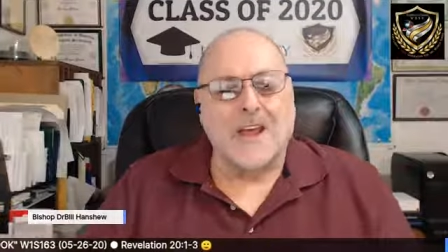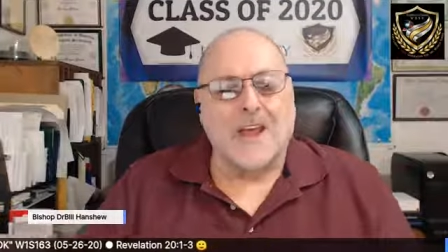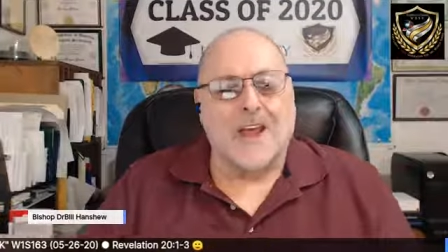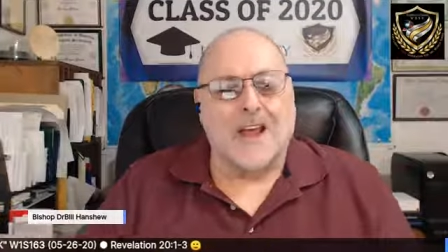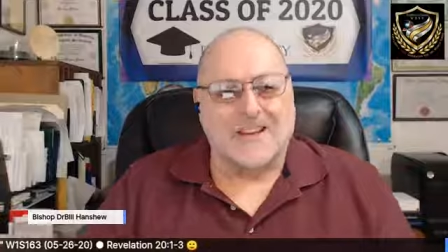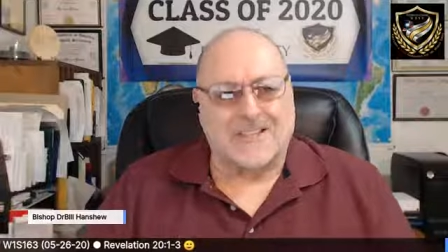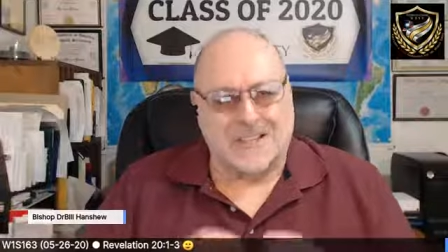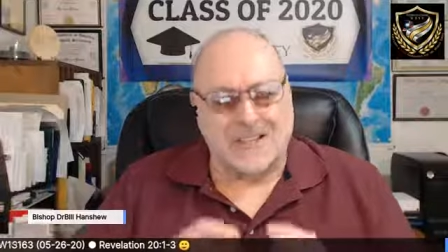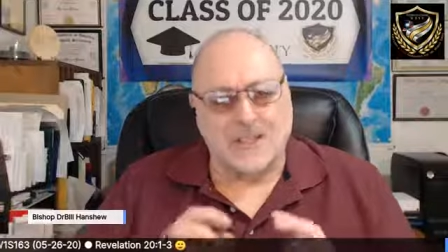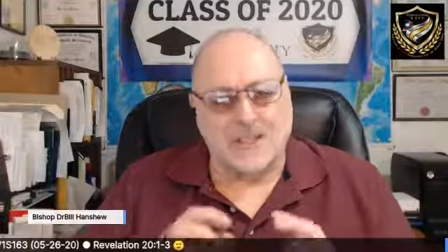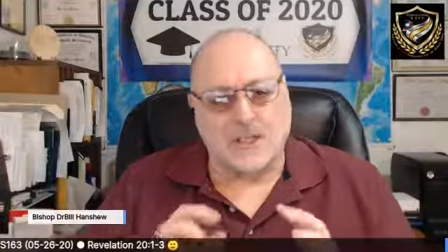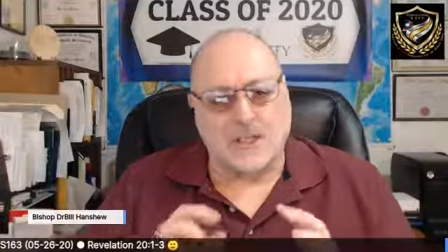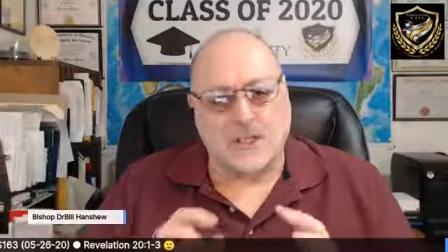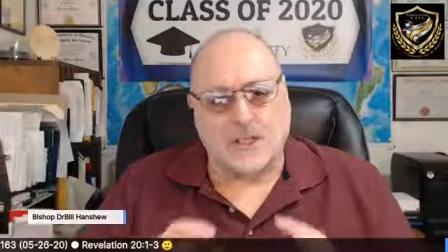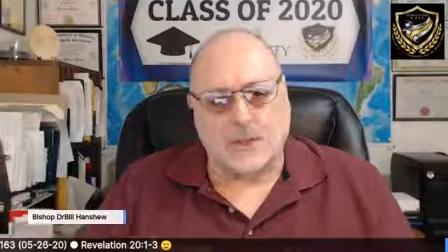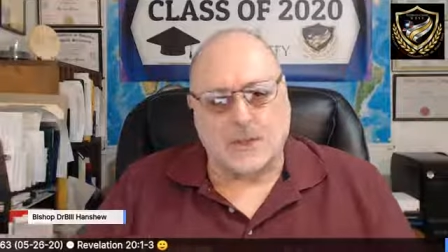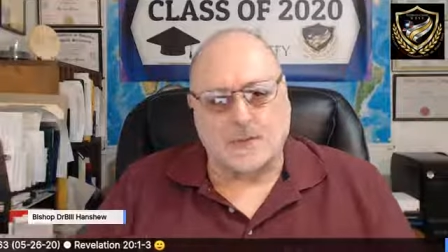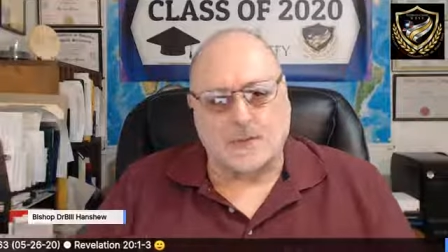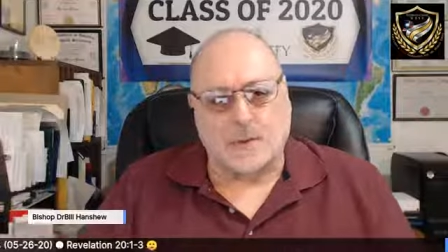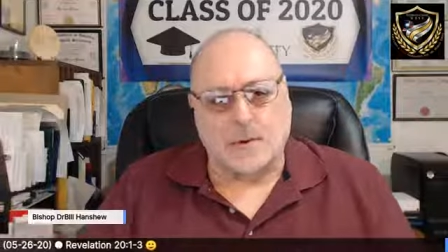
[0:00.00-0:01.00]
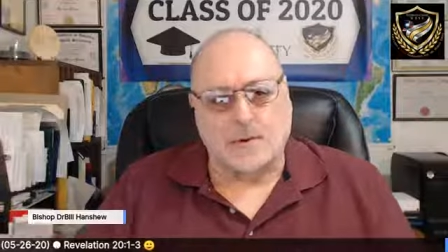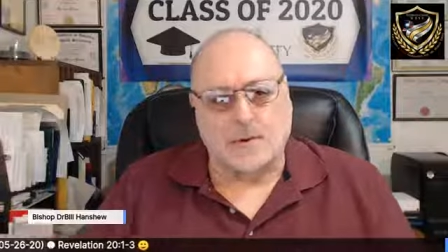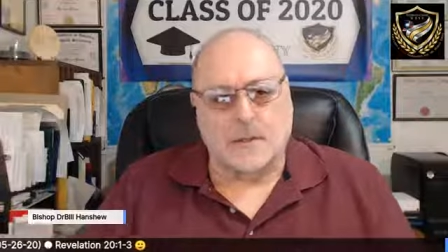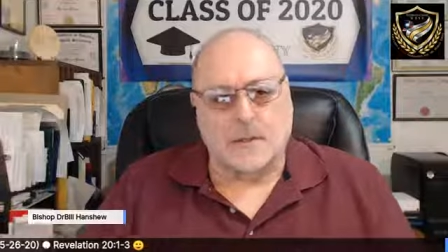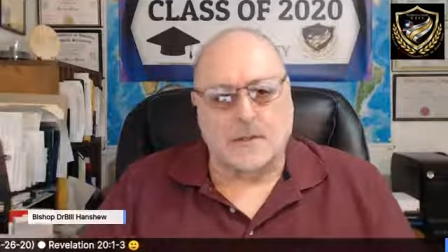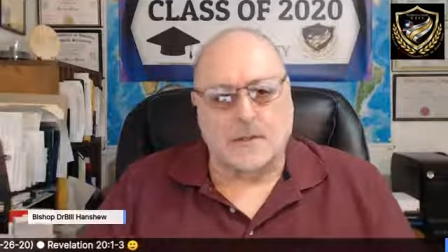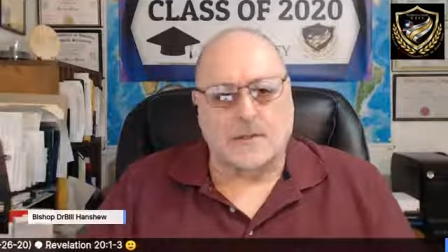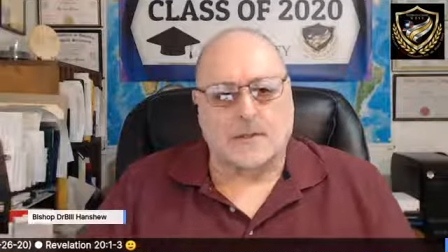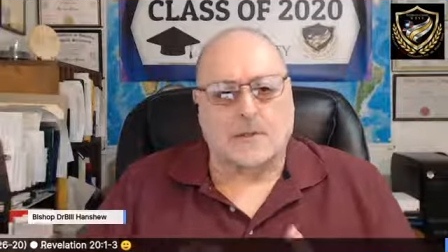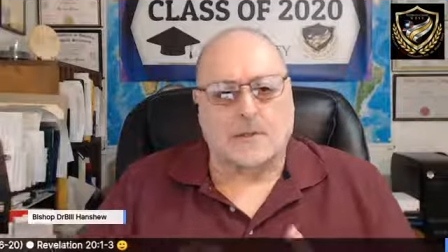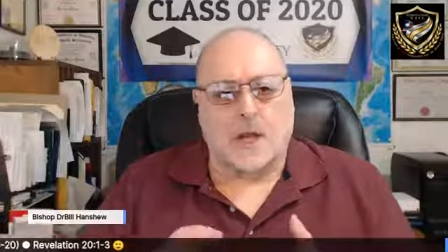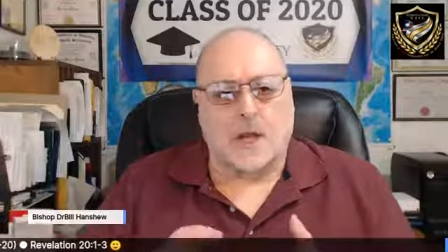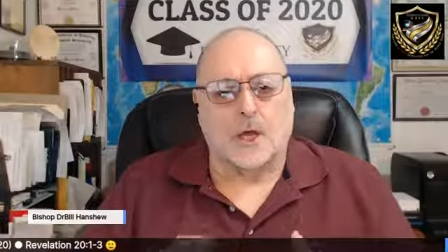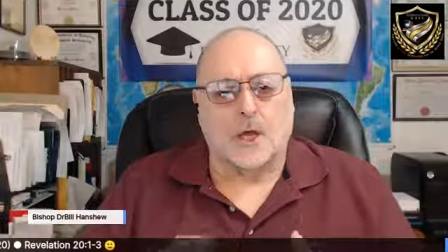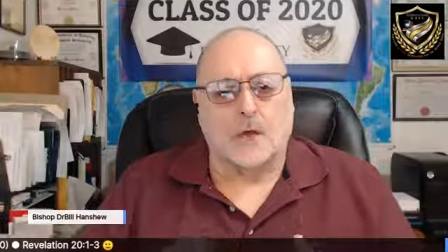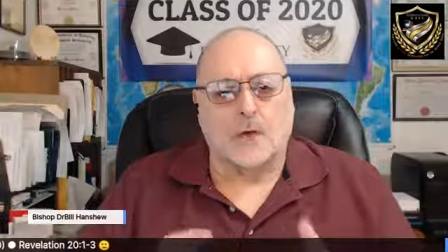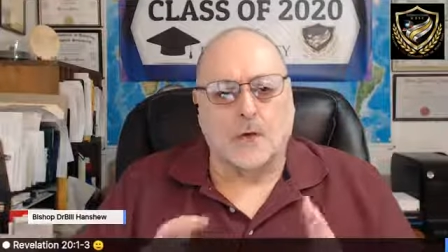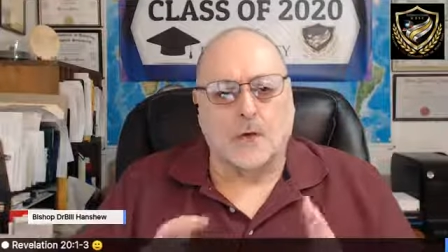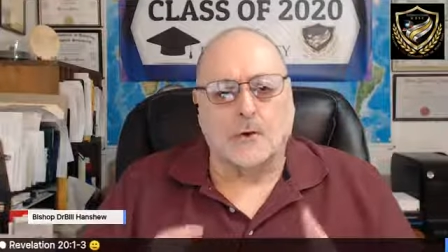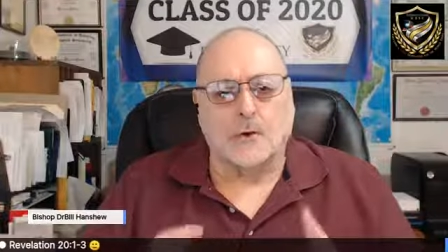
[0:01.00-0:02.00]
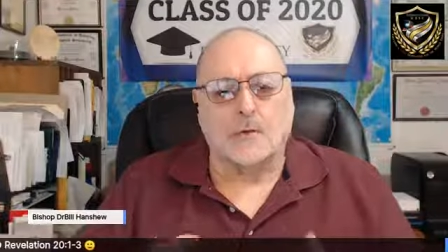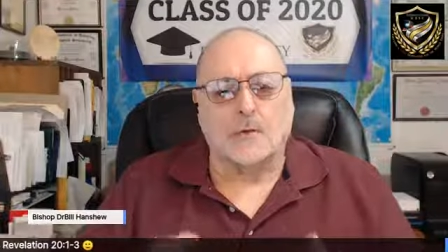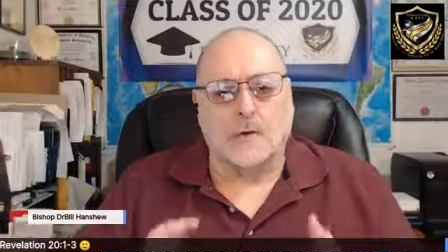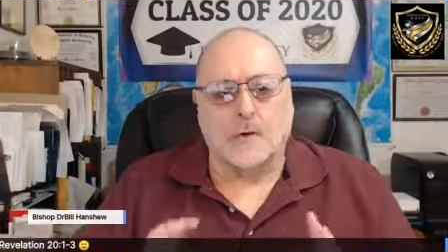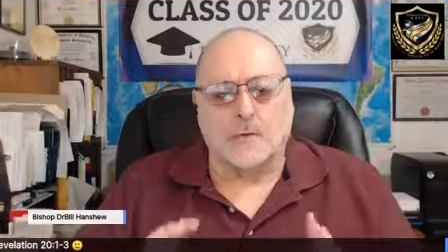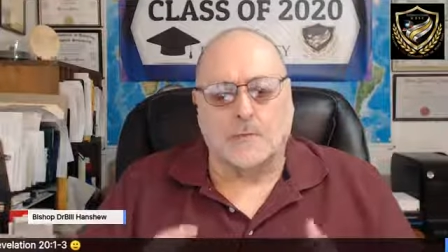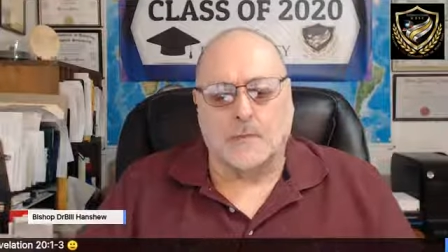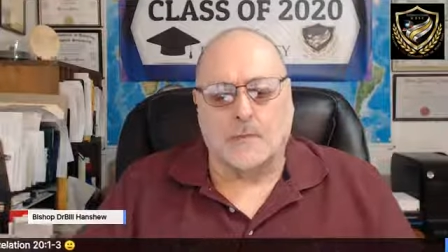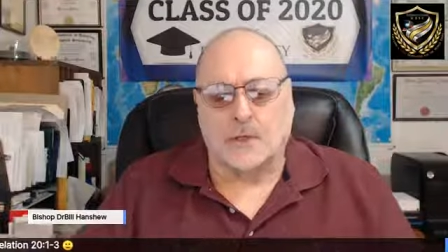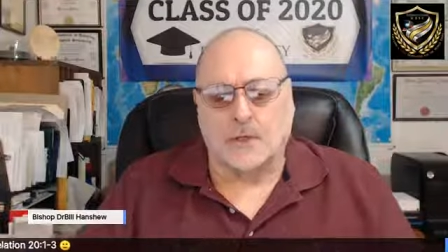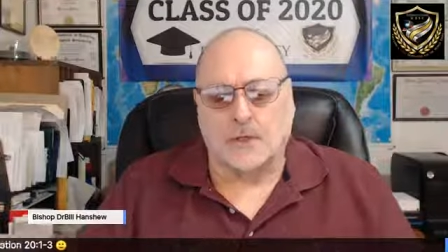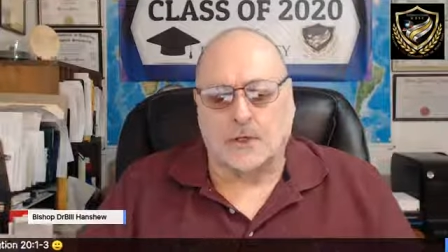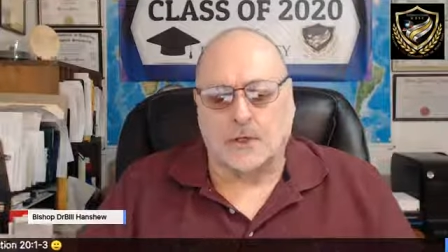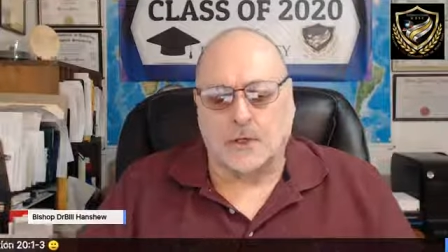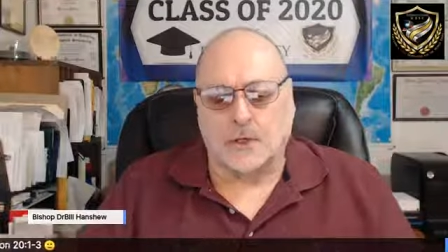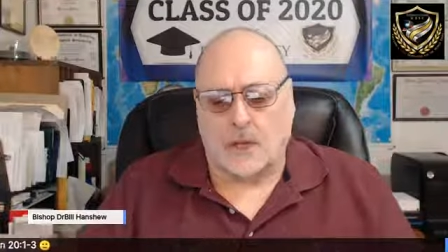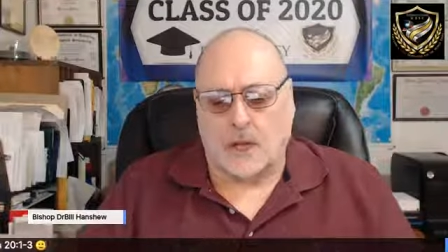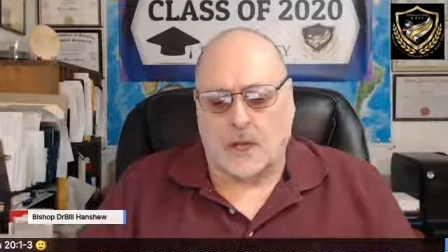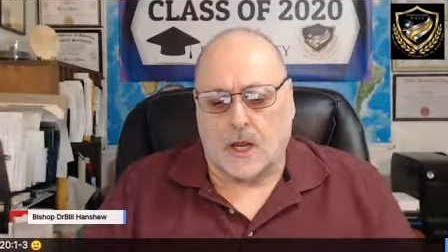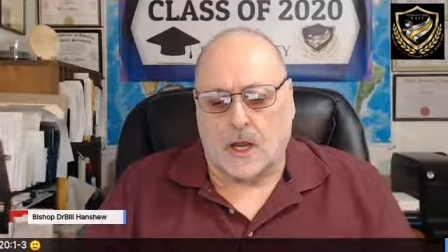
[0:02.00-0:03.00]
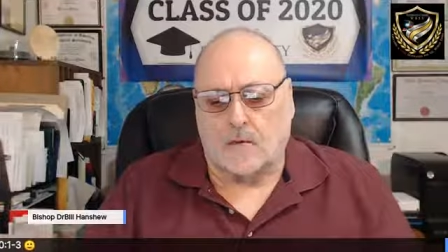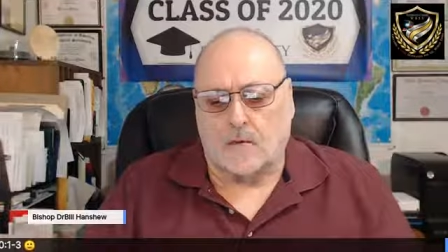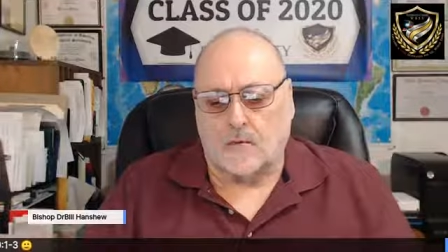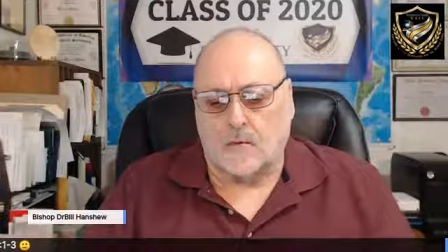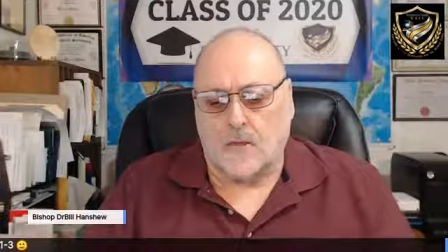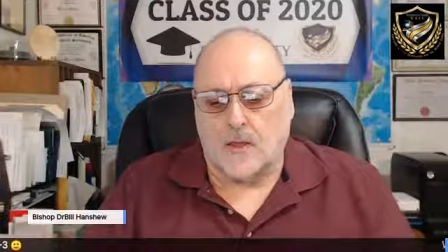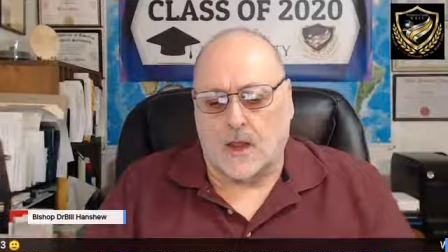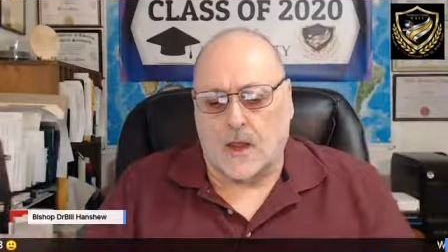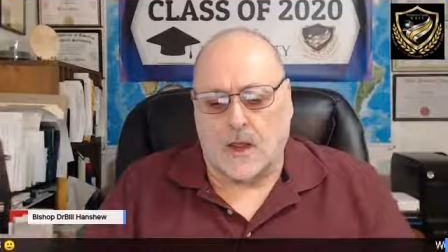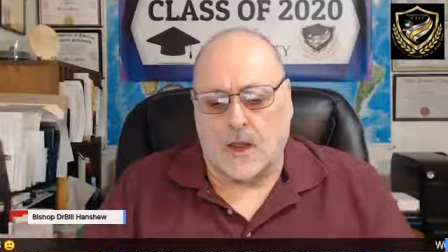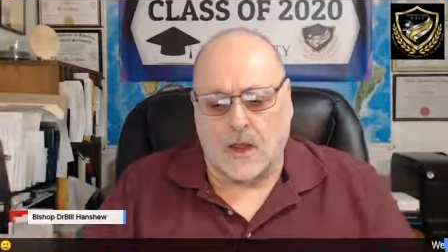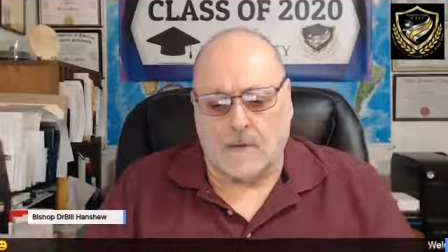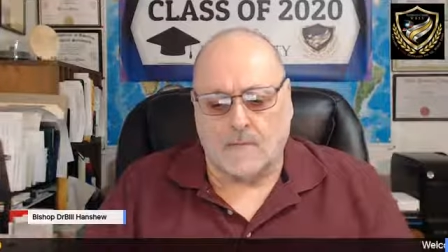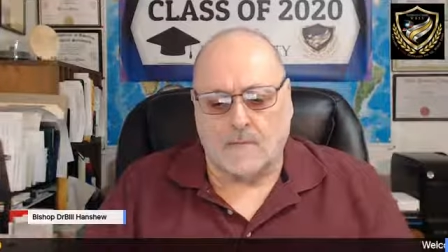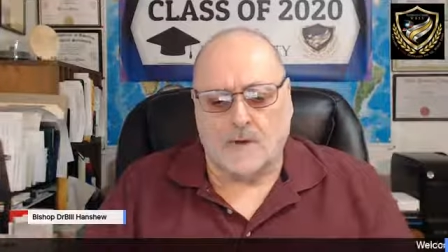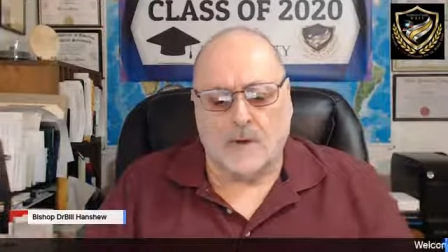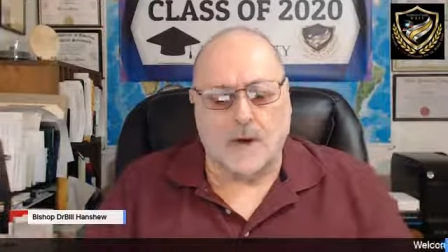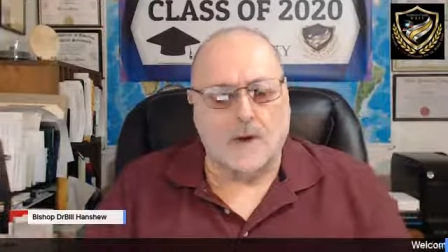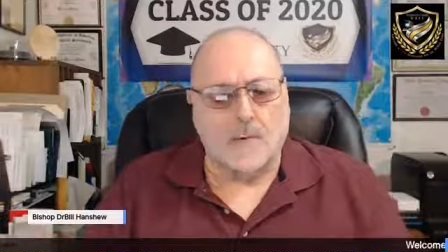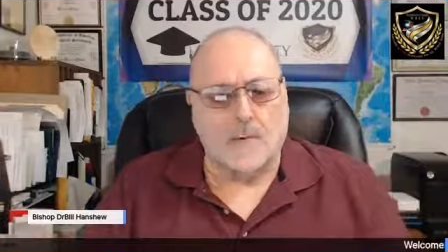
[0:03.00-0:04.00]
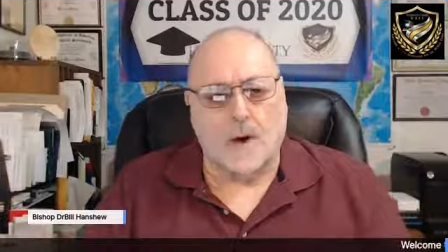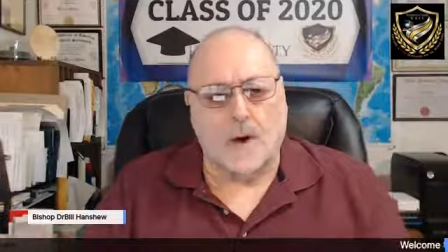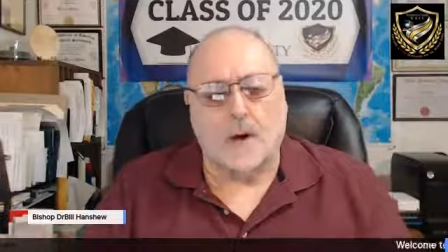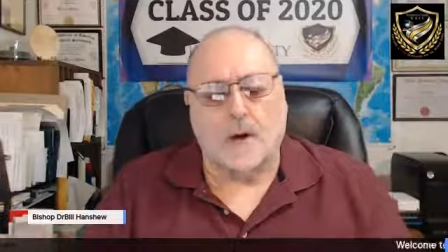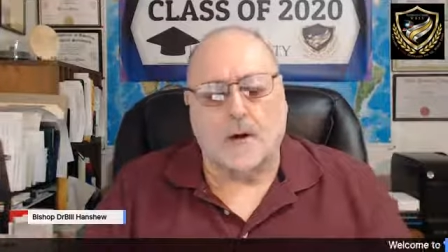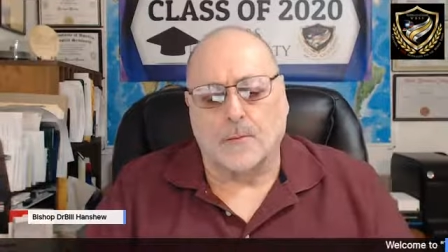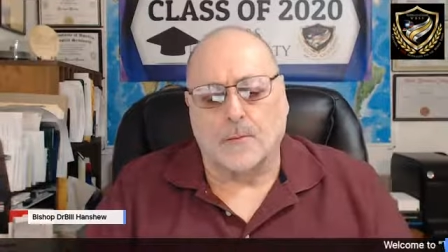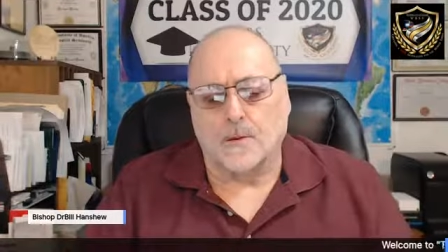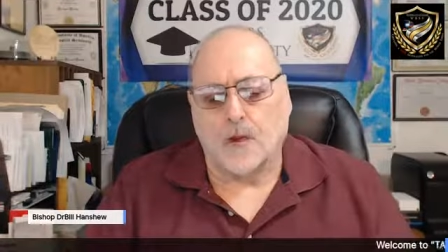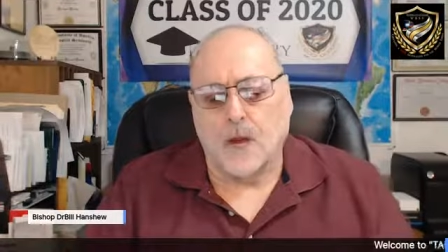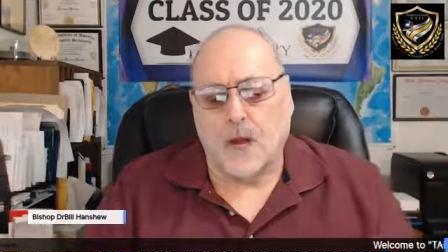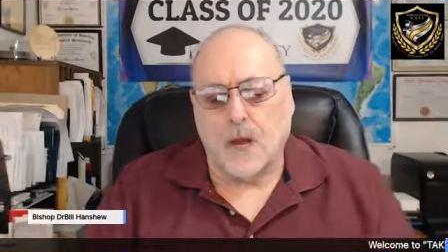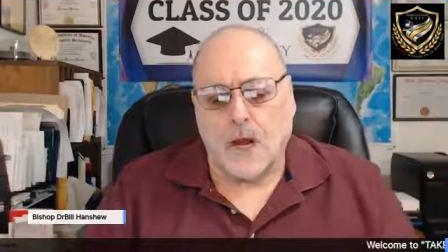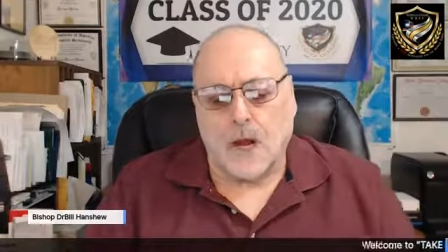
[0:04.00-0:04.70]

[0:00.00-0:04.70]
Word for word: as he experiences a new dimension of the heavenly realms